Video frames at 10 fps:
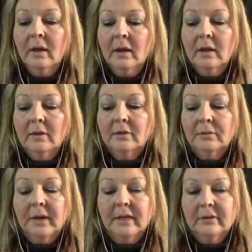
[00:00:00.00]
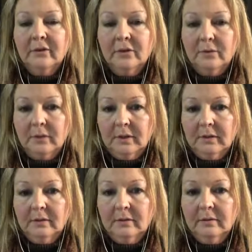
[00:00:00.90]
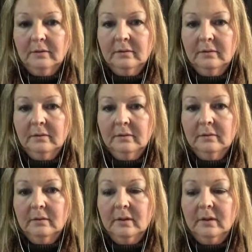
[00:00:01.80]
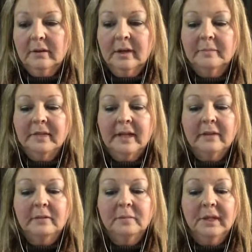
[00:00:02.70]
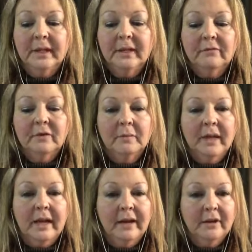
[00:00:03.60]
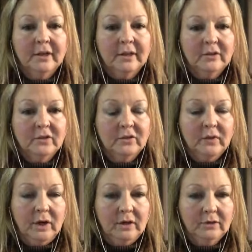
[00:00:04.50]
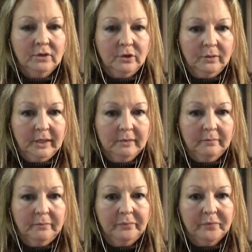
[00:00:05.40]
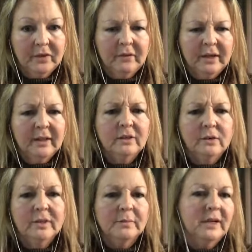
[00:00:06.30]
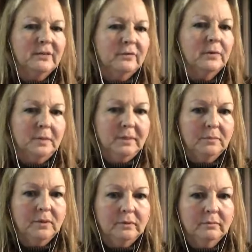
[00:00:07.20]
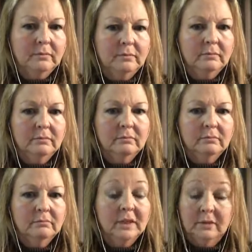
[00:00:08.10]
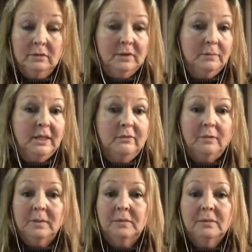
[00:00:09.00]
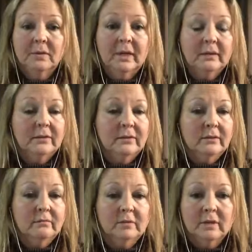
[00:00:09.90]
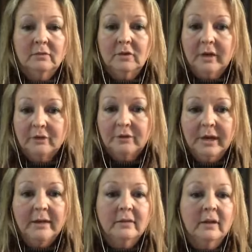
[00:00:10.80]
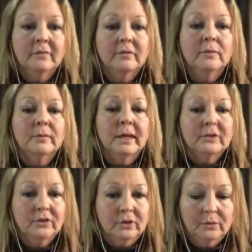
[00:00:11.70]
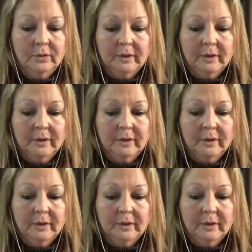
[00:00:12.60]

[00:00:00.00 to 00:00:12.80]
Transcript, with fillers: The rescuer comes at complaining from that arrogance of all knowing, right? They know what's best for people they know what's best for people. That's a, a trait of the rescuer.